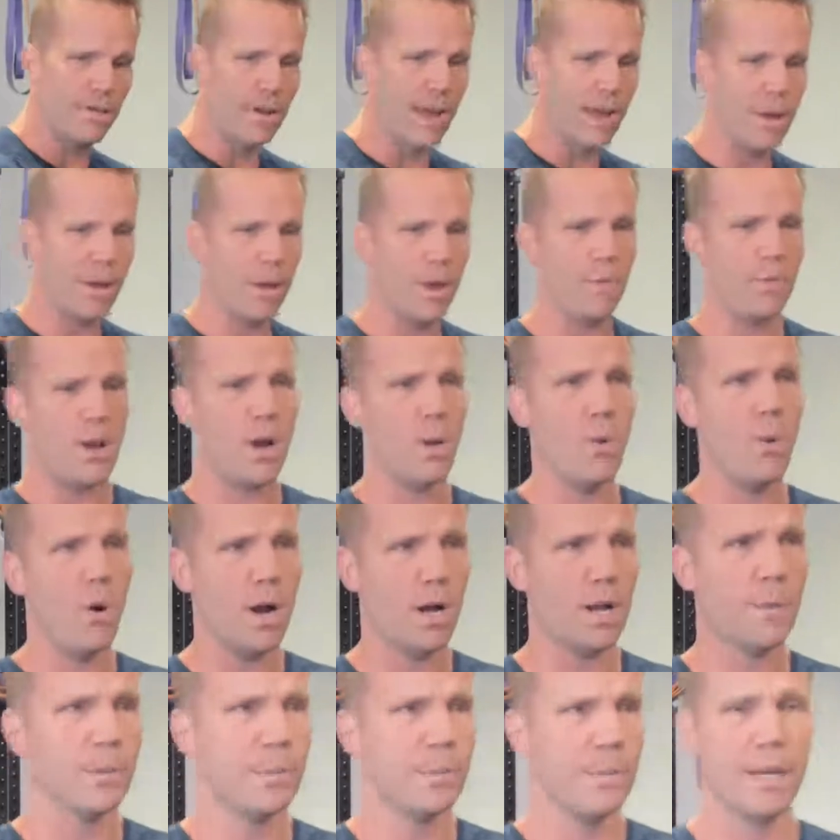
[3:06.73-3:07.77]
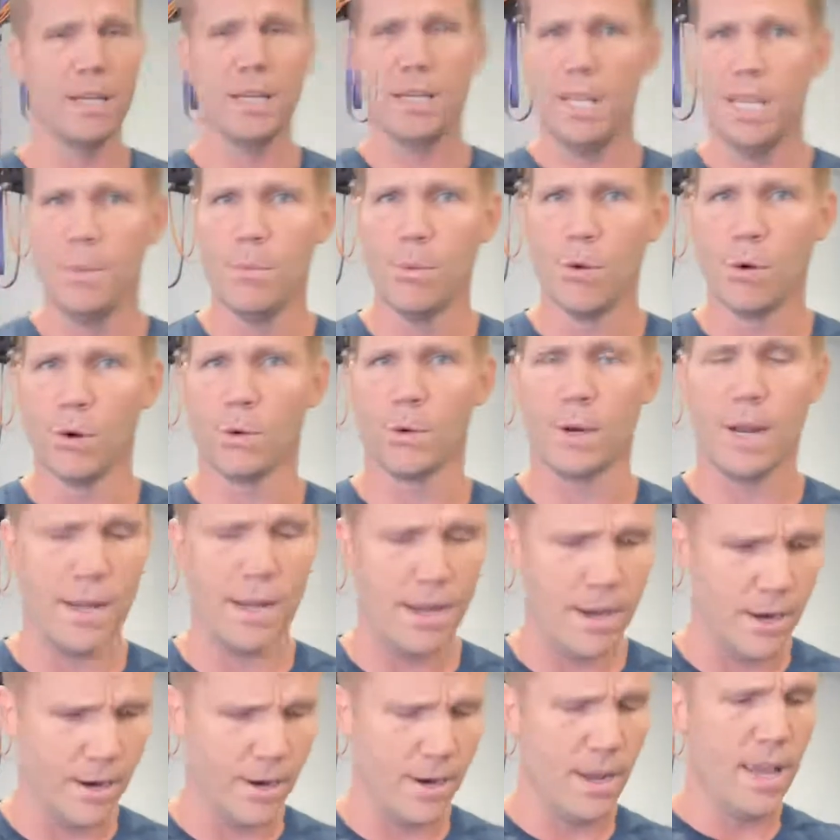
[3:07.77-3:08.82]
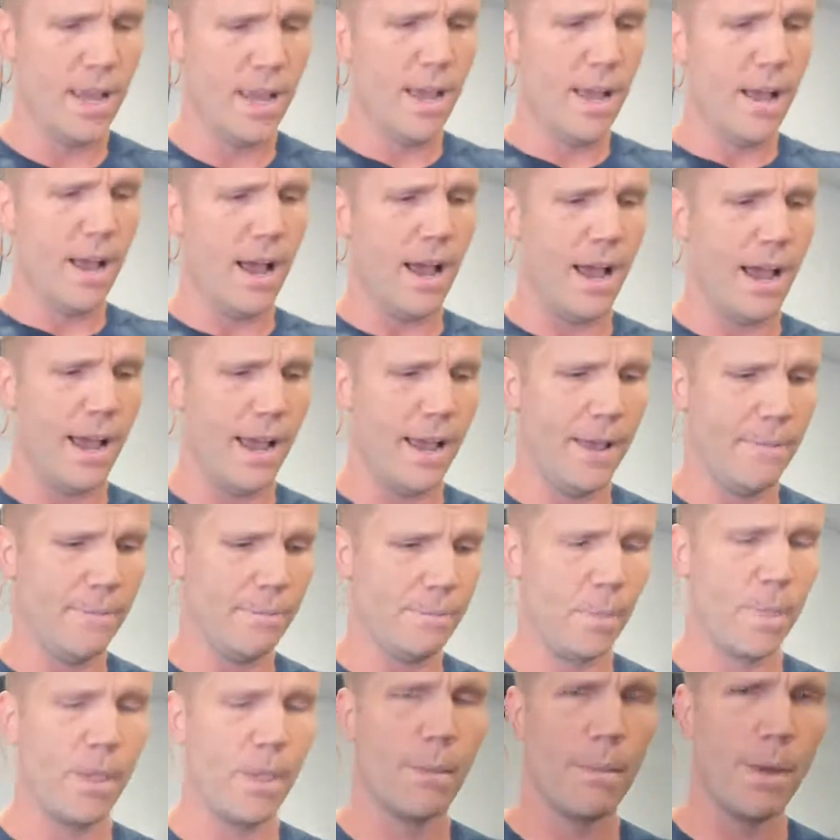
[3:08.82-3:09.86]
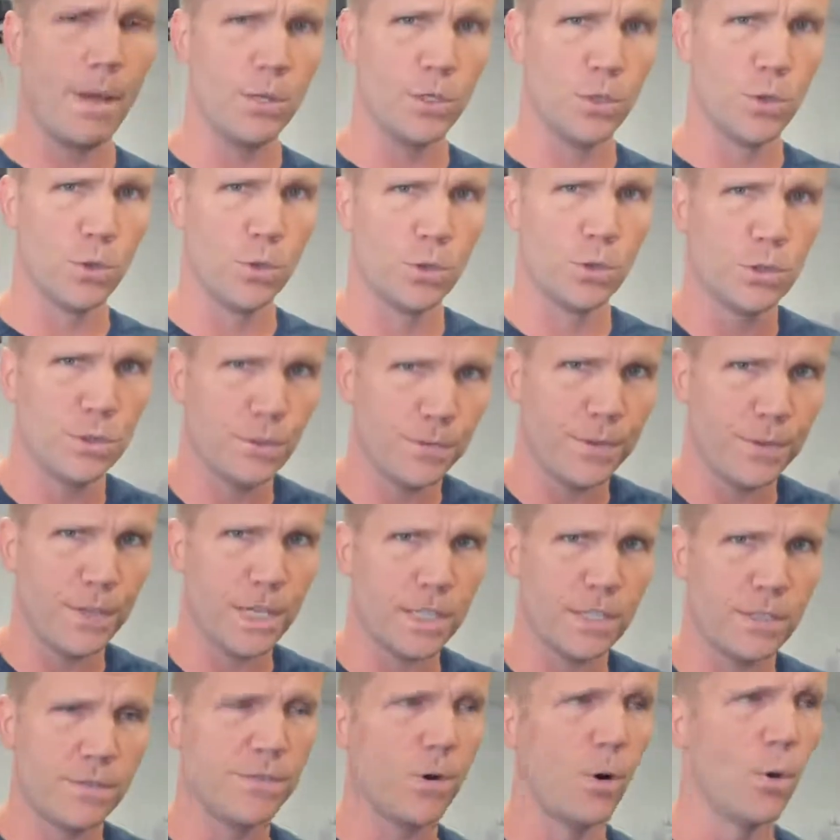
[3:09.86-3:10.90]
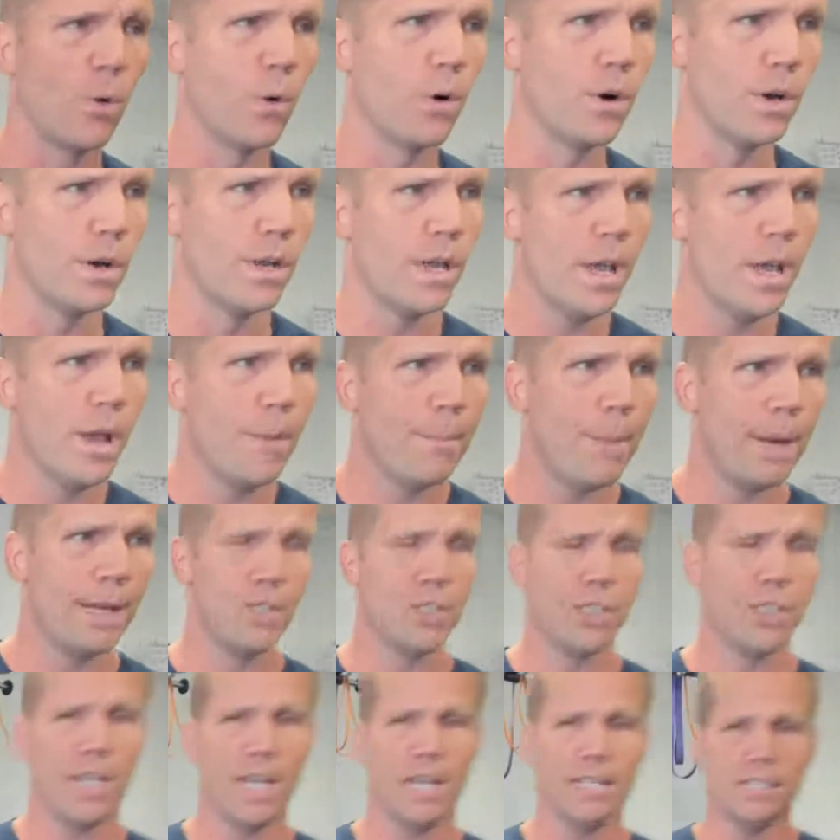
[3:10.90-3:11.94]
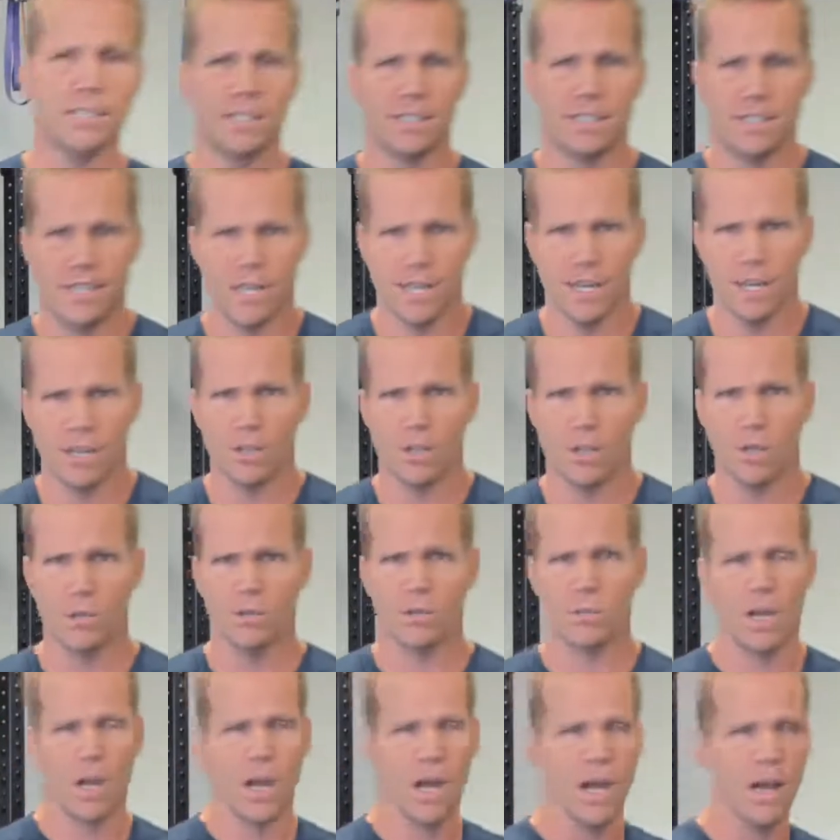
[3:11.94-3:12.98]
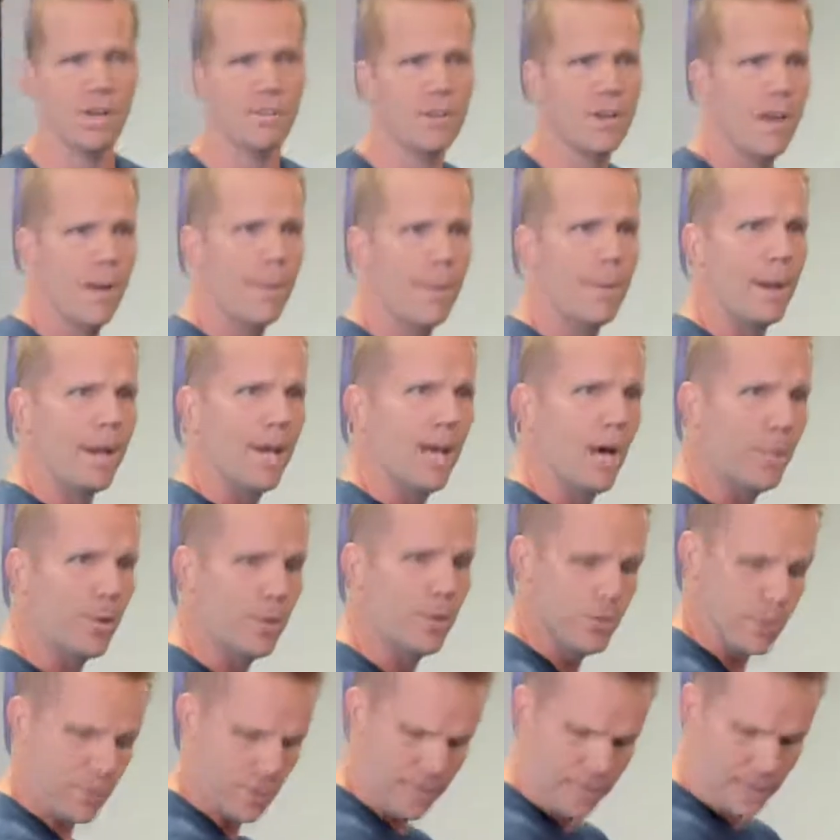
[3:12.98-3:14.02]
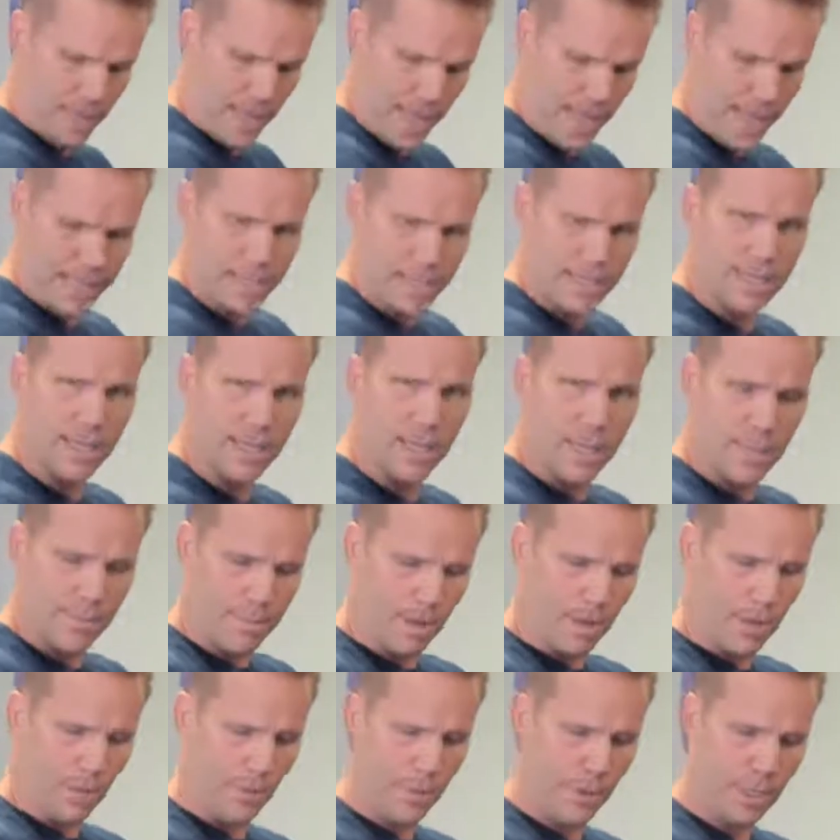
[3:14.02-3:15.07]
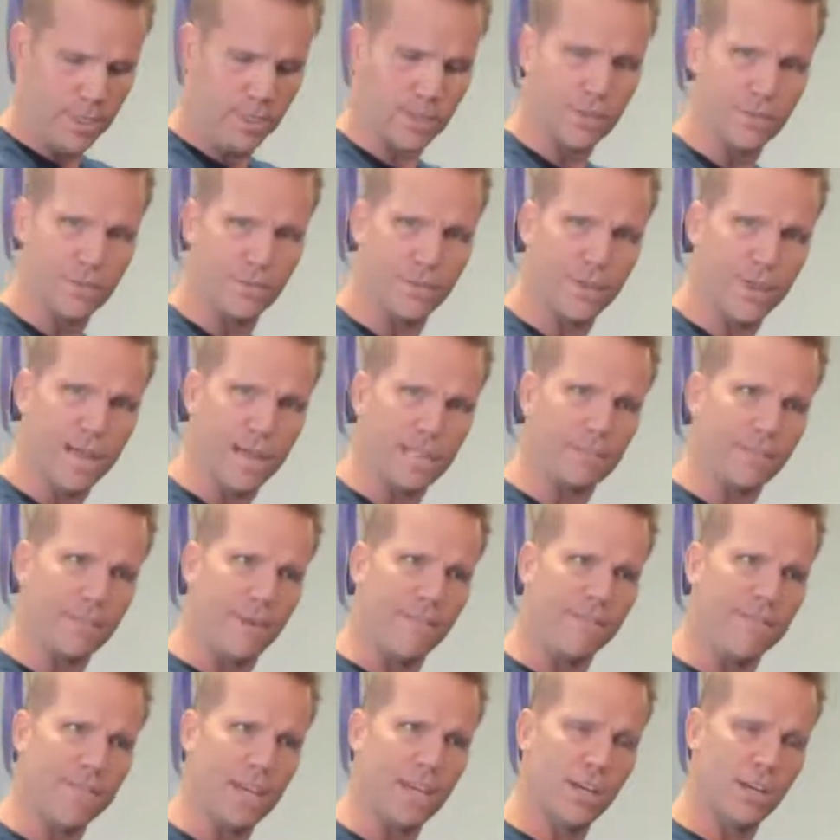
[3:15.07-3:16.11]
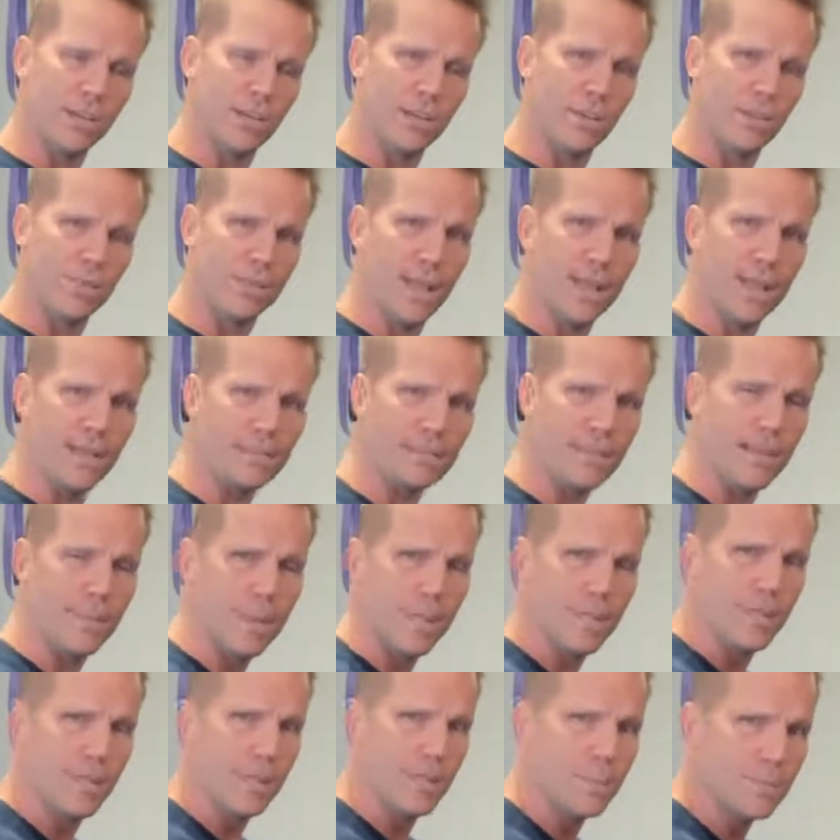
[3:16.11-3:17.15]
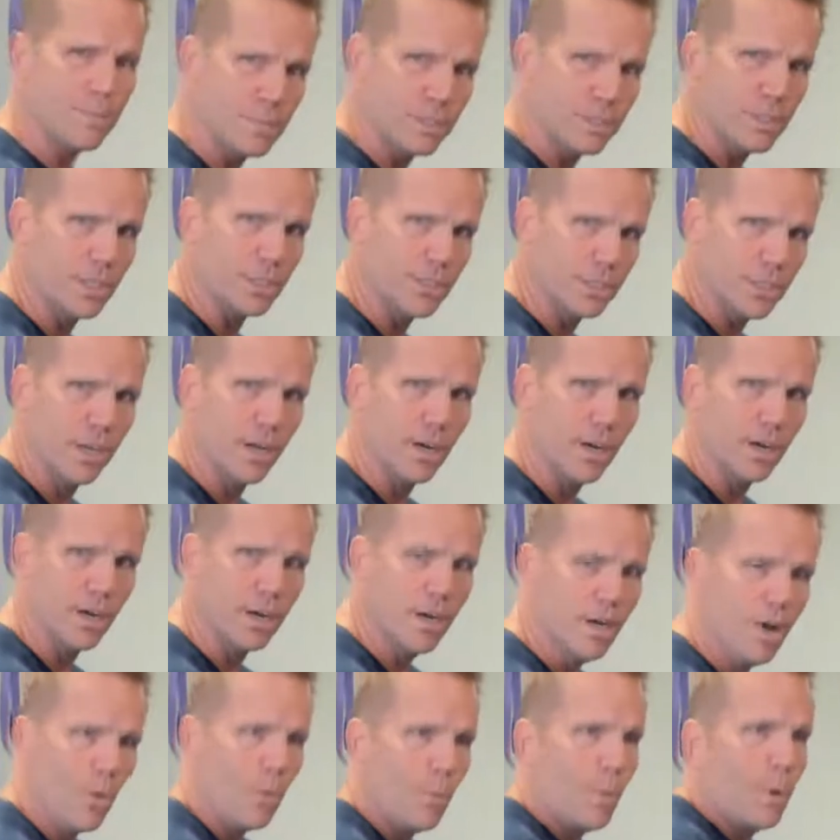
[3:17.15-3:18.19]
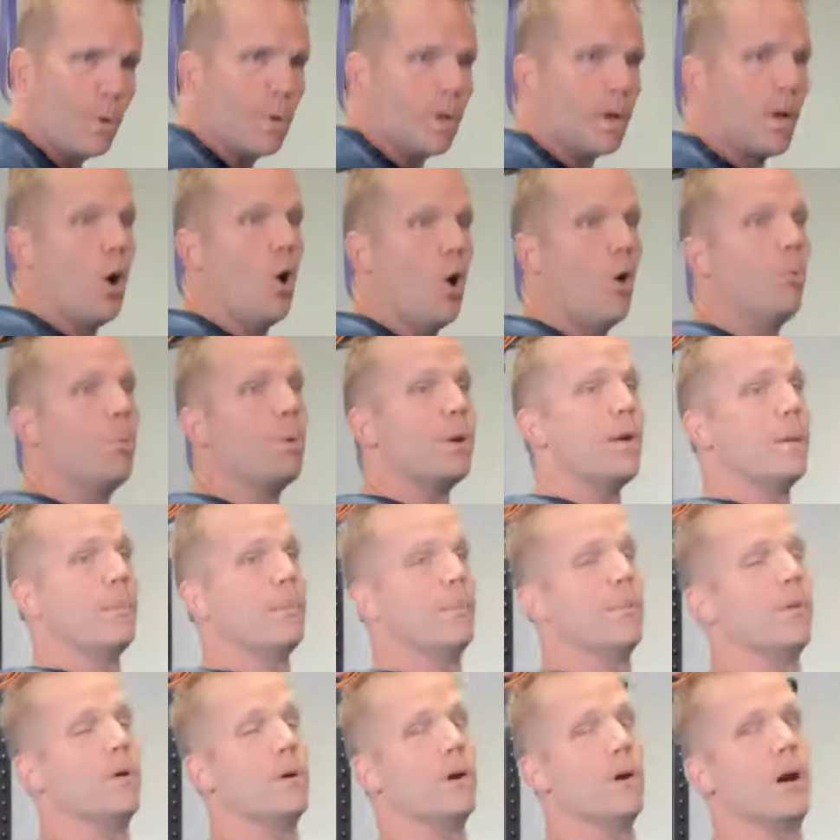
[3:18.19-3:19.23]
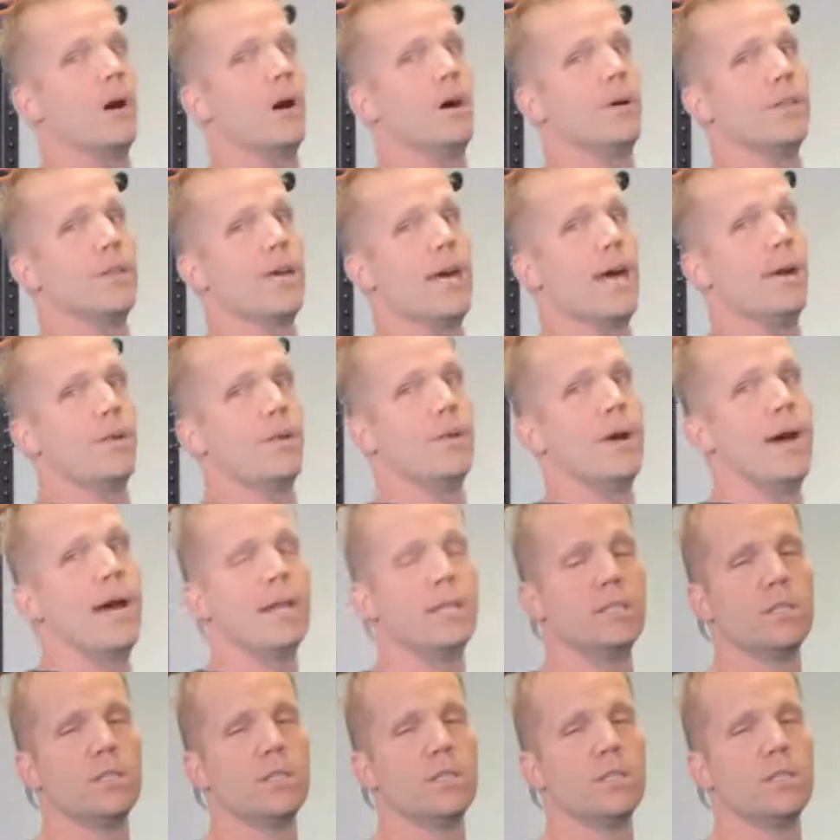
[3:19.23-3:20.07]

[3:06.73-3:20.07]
I walk up to my keyboard right here, my shoulders are flexed forward. My chest is kind of closed off. My elbows are flexed. My wrists are flexed, my fingers are flexed. I'm in this position here. We want to open up all that, right?